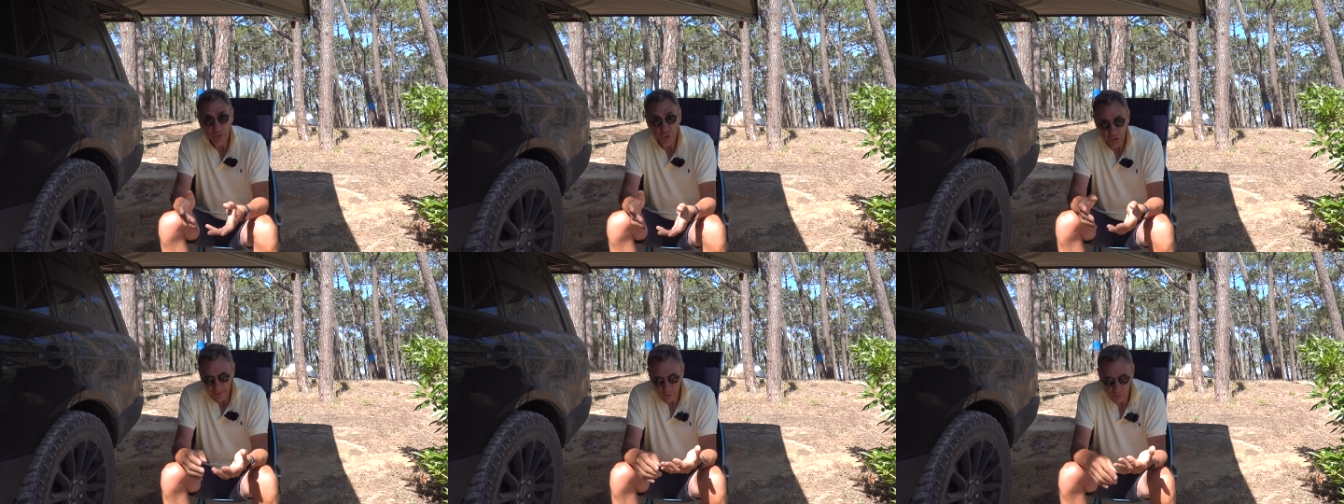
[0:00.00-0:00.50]

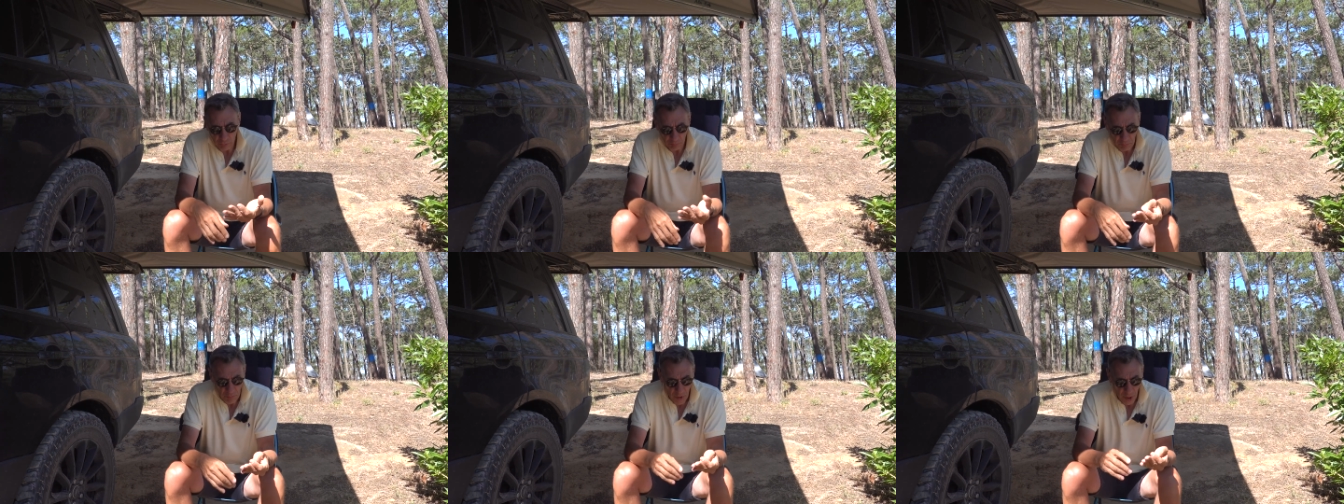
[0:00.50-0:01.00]
travel,
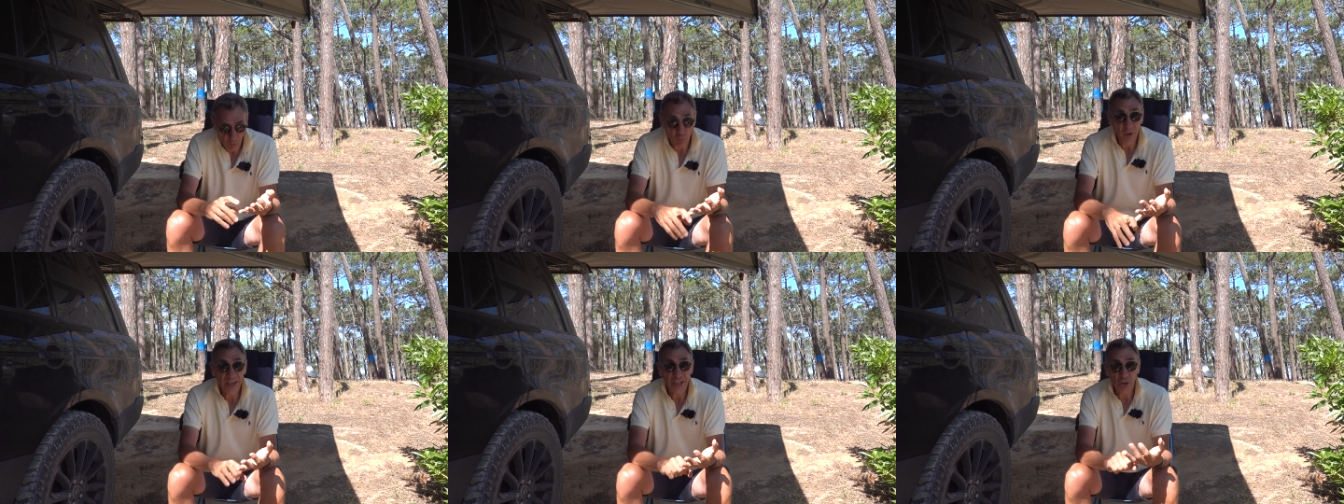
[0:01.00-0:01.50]
a
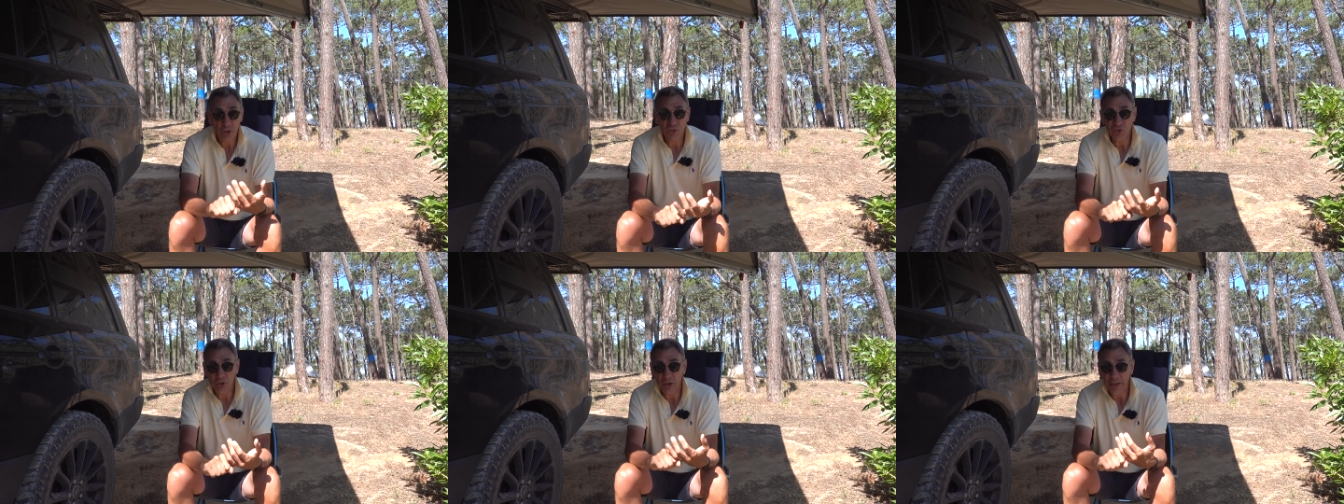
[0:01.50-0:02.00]
really good
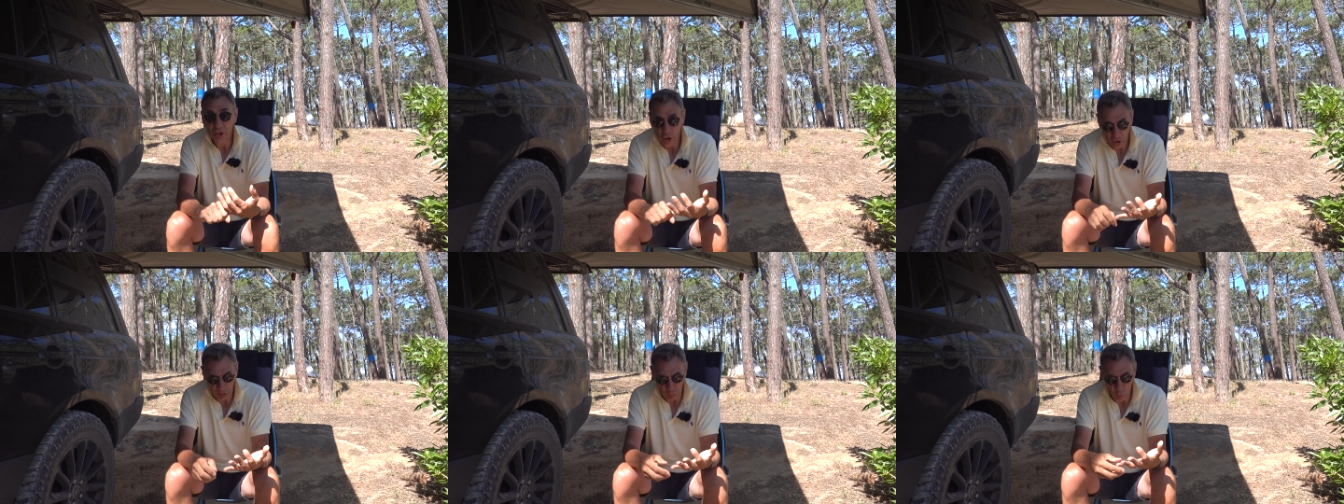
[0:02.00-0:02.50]
solid
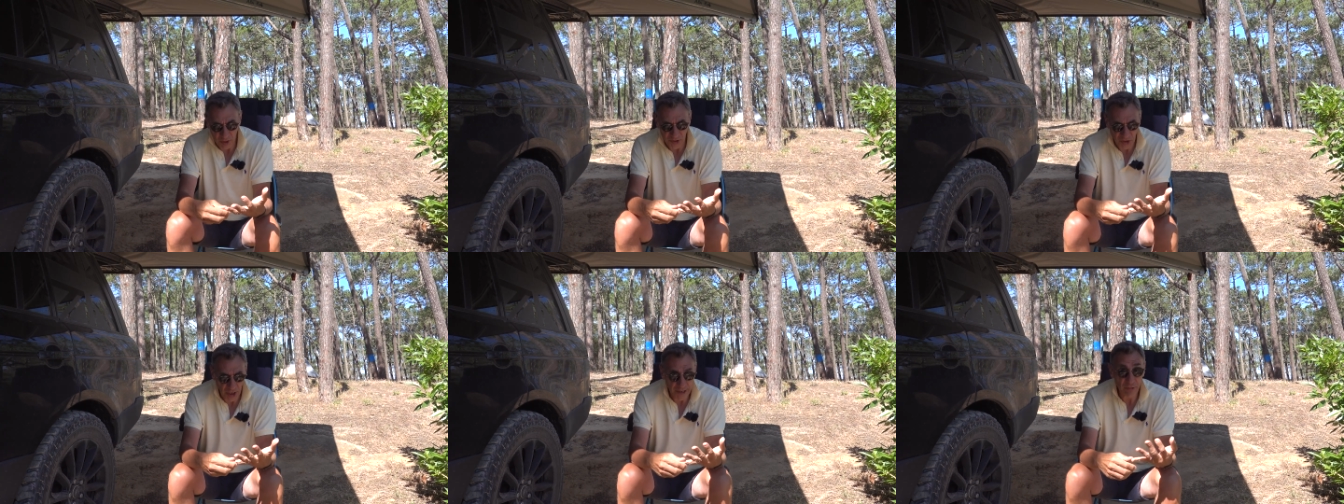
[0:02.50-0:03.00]
cot, one
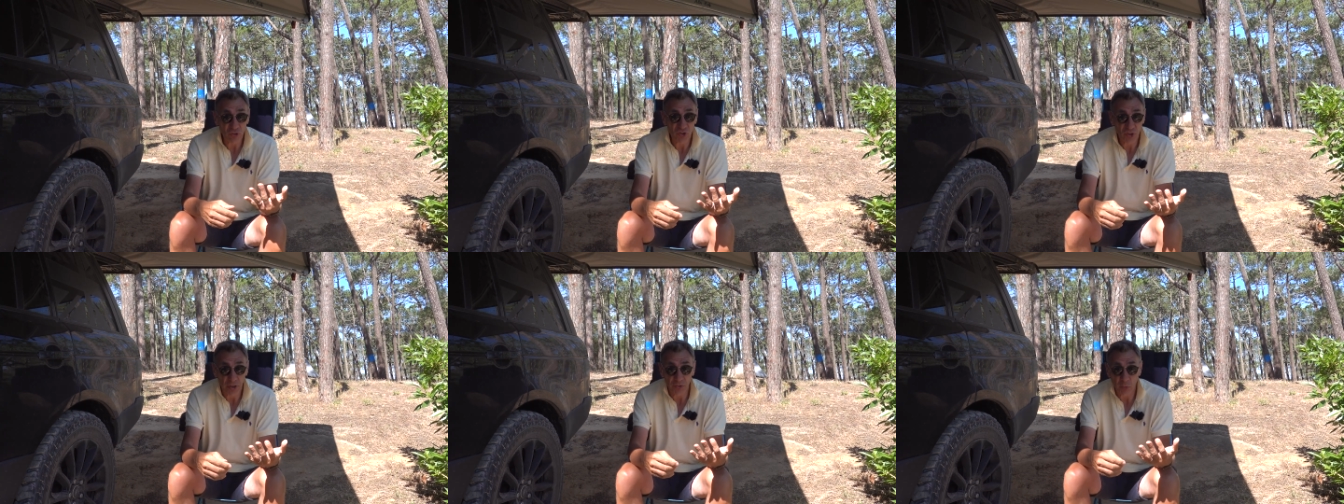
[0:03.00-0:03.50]
Tigris
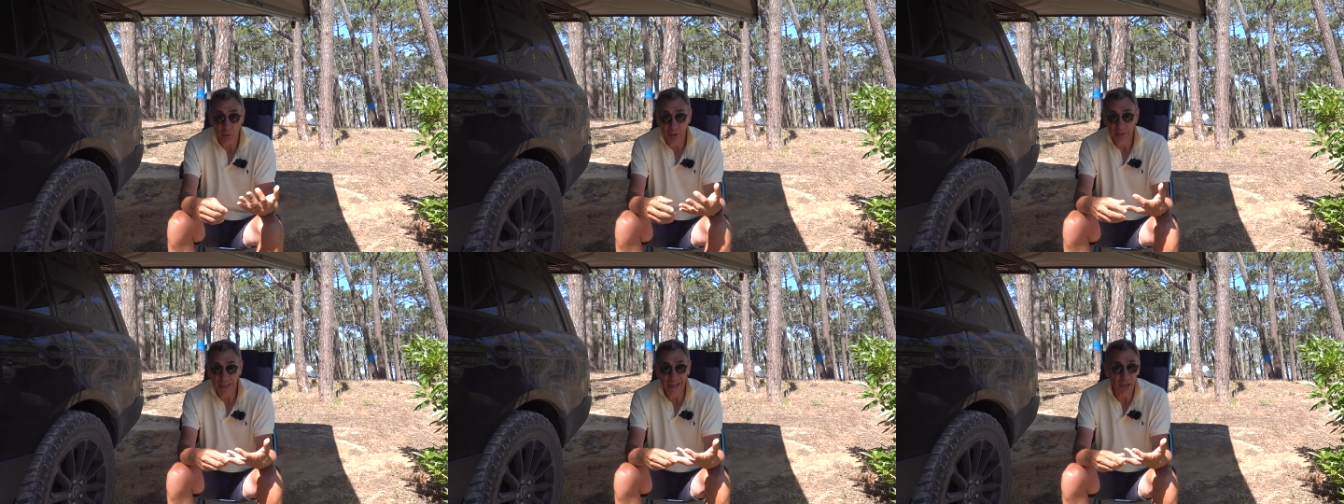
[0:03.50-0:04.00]
does
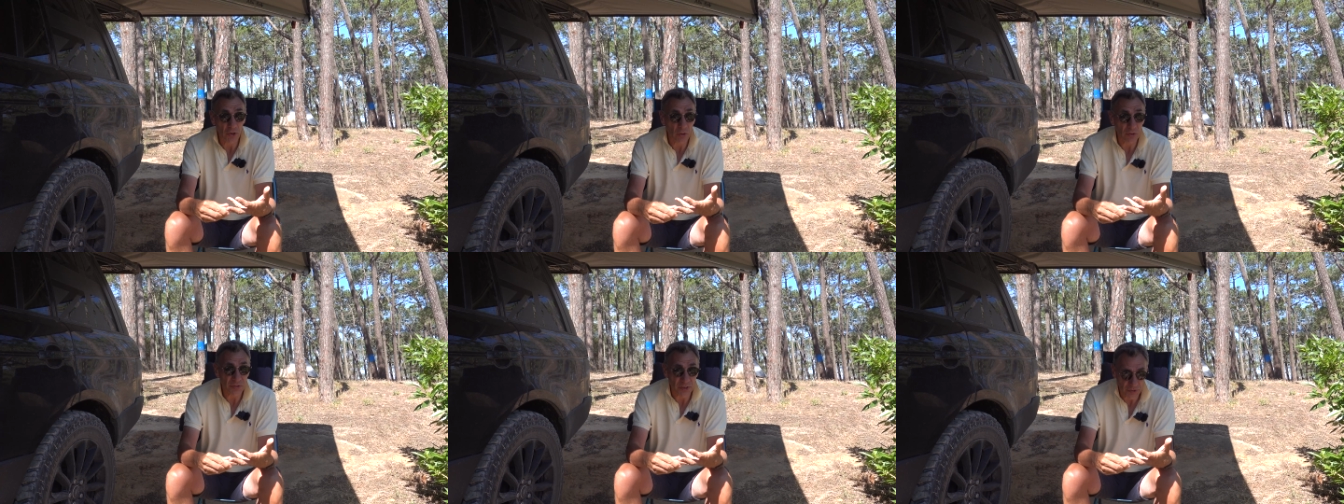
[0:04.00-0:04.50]
one,
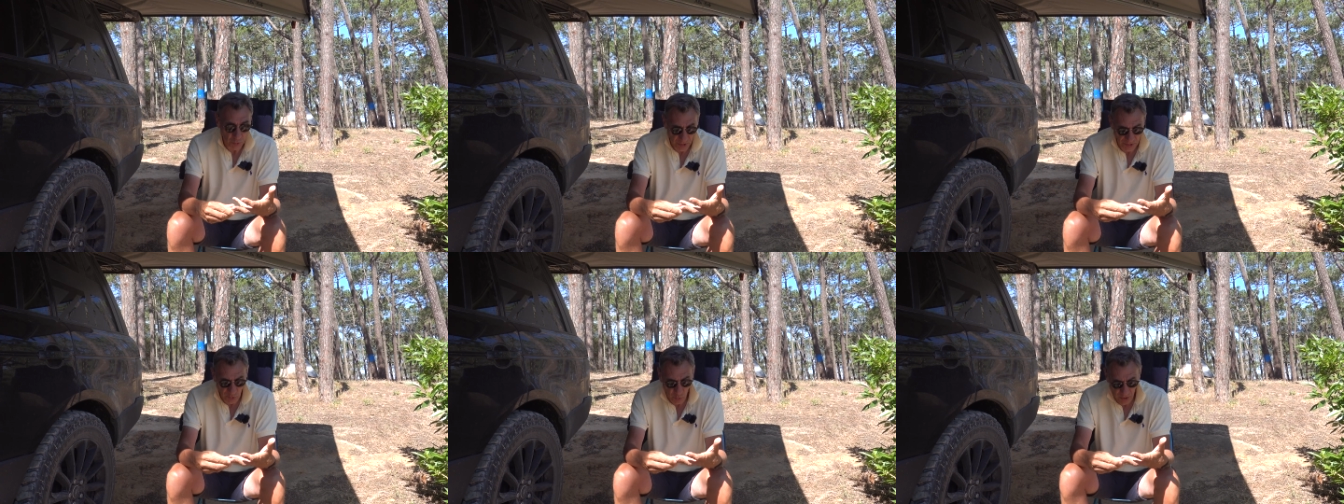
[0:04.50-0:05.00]
Helinox does one
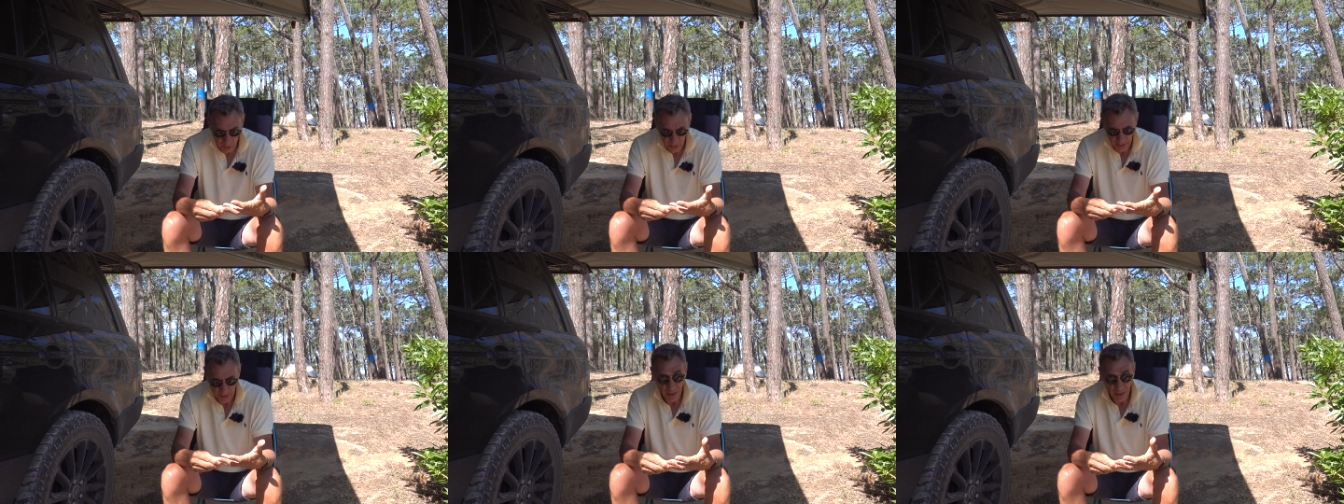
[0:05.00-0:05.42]
as well.